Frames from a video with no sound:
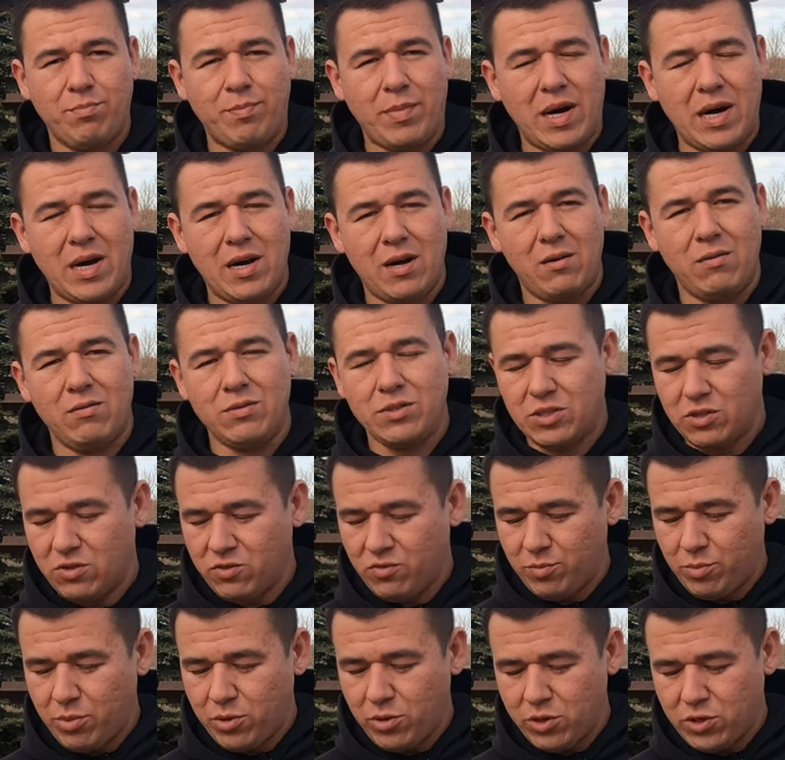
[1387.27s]
pounds
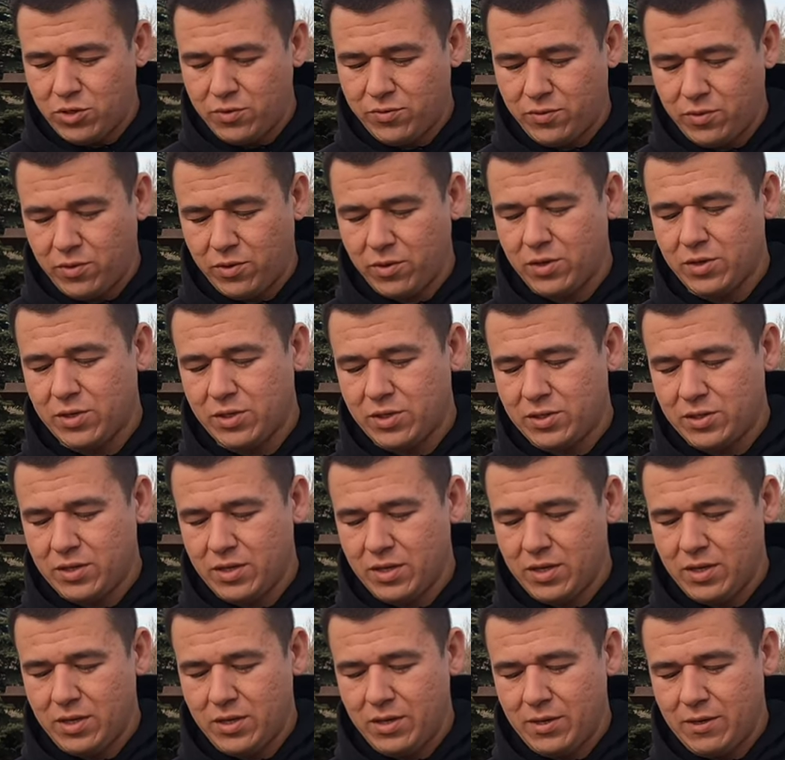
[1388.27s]
of push force.
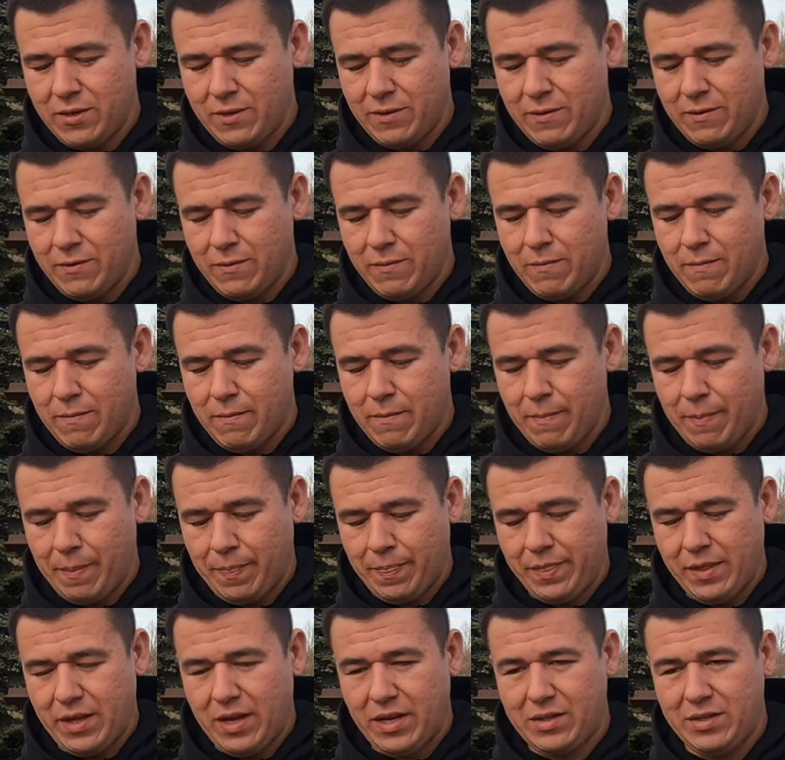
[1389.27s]

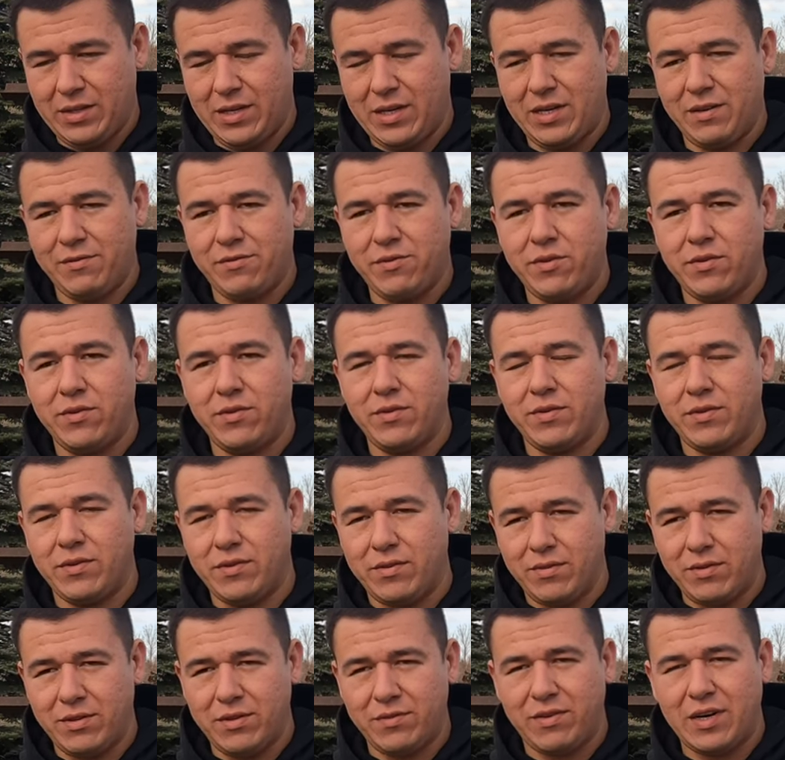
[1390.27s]
And then if you
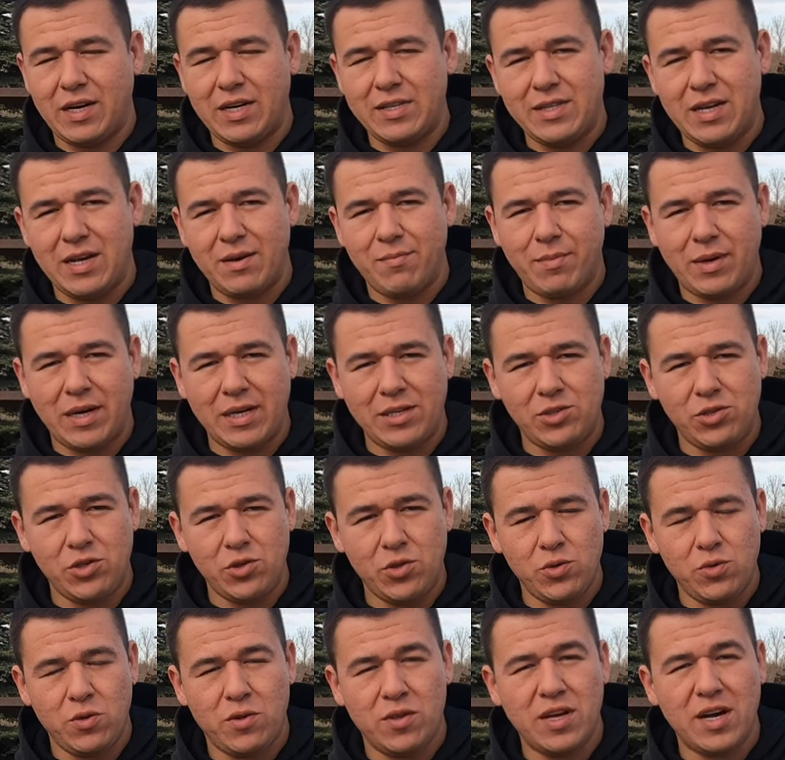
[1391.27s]
divide that by
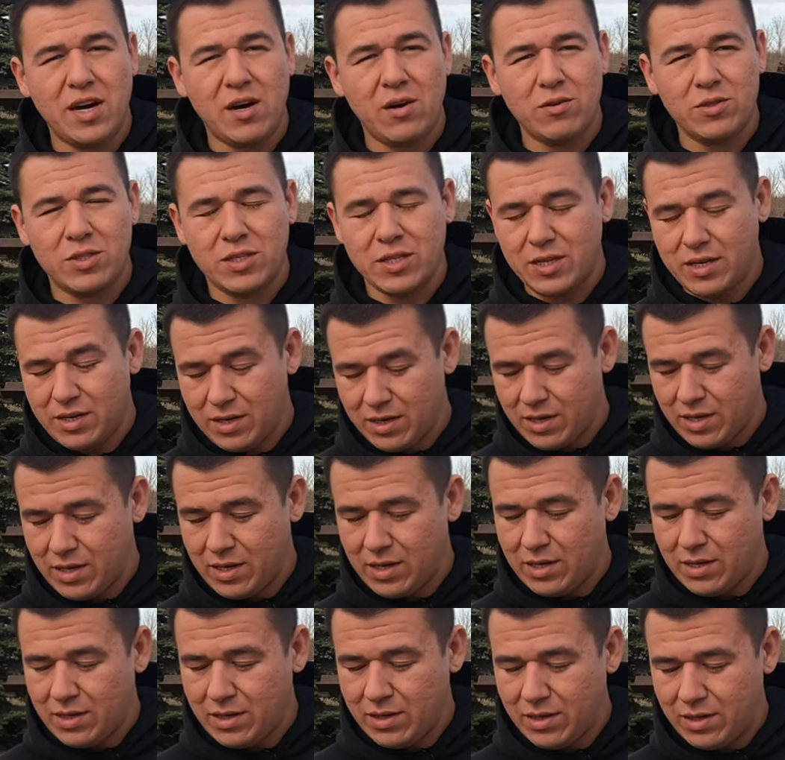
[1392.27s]
2,000,
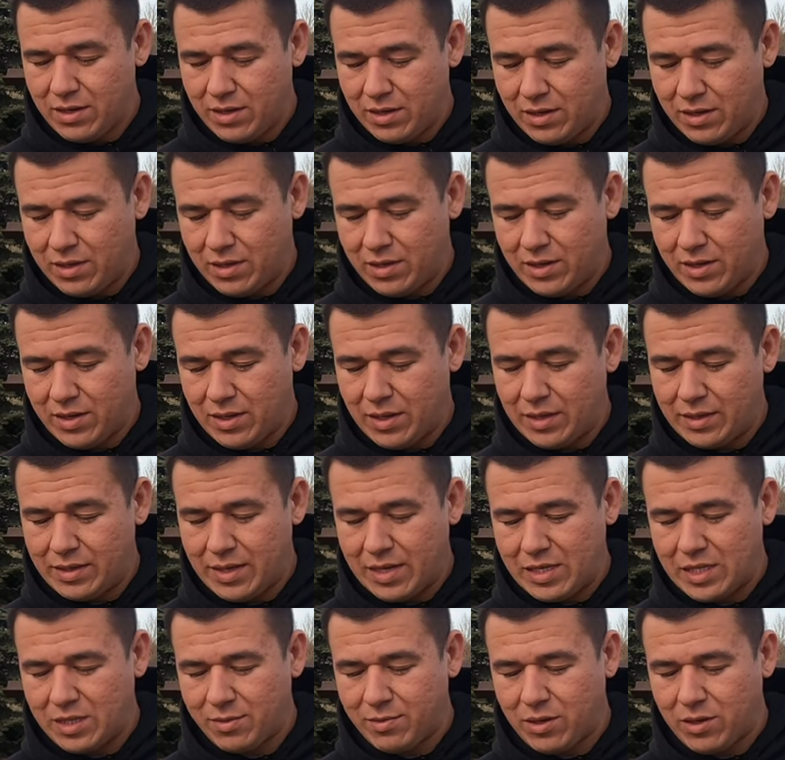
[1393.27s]
uh,
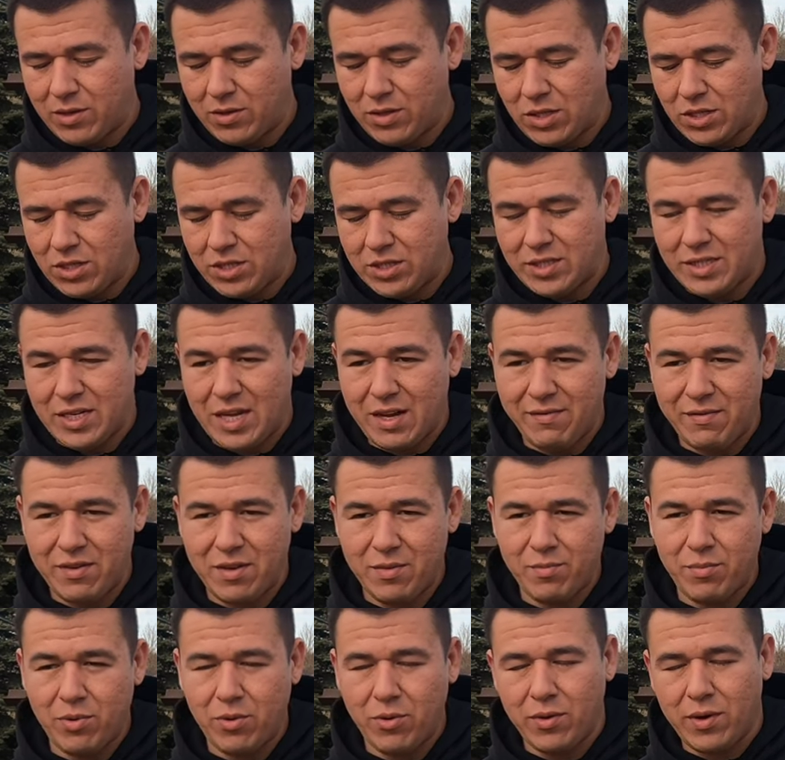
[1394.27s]
that's about
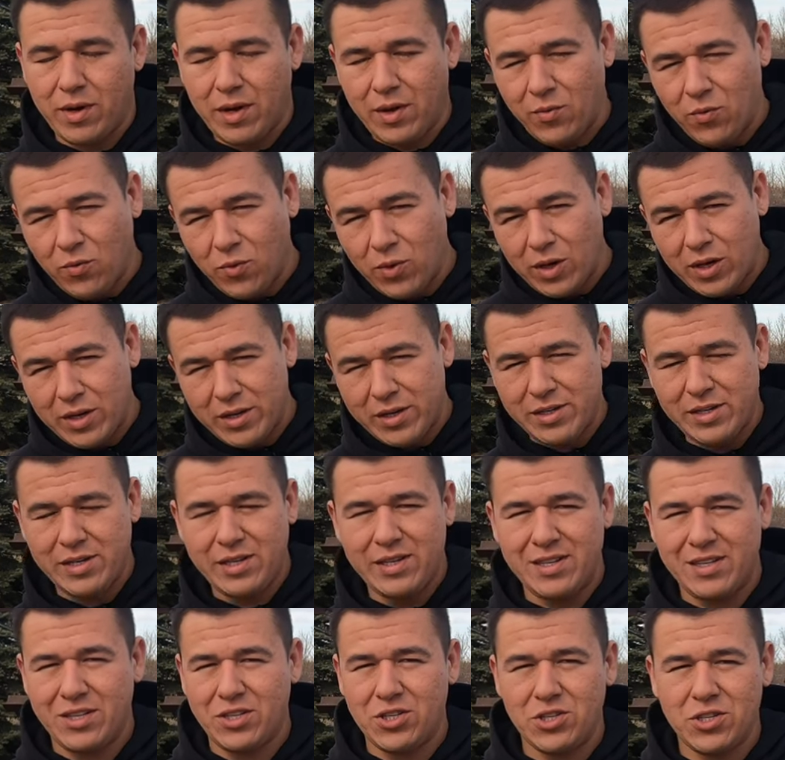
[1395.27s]

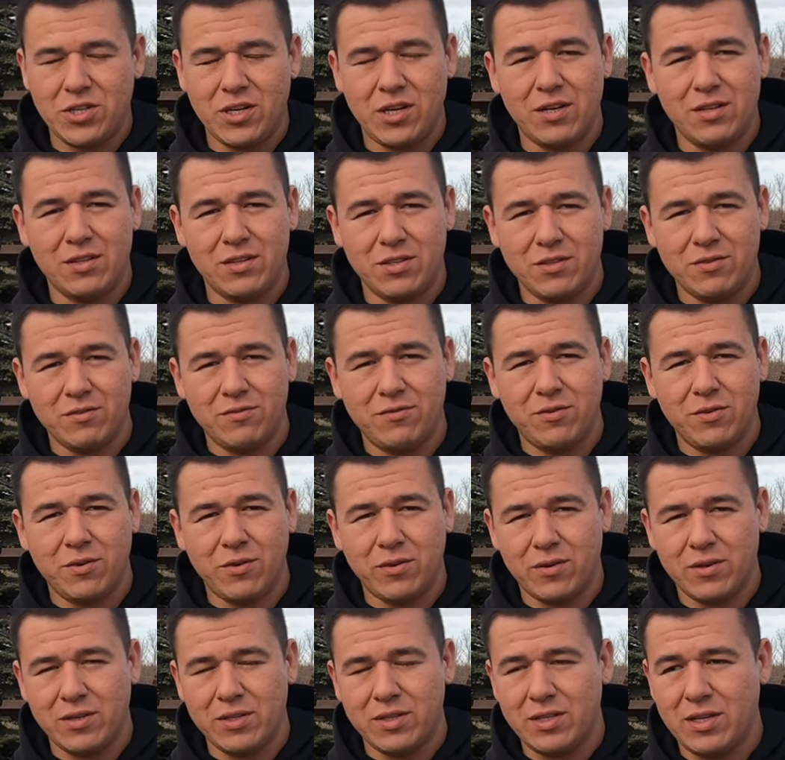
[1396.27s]
7.1-ish tons of
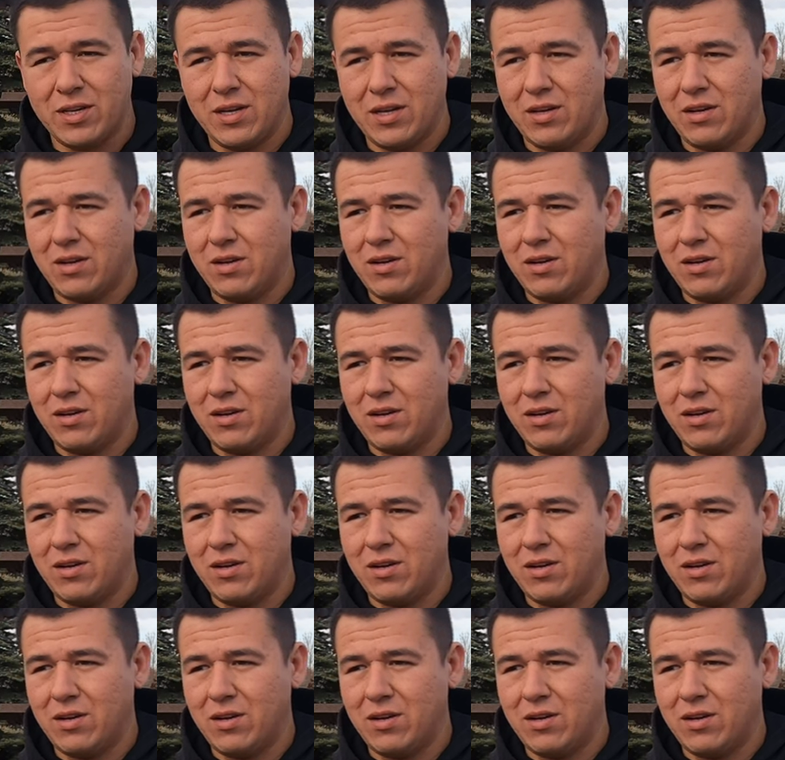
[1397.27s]
force.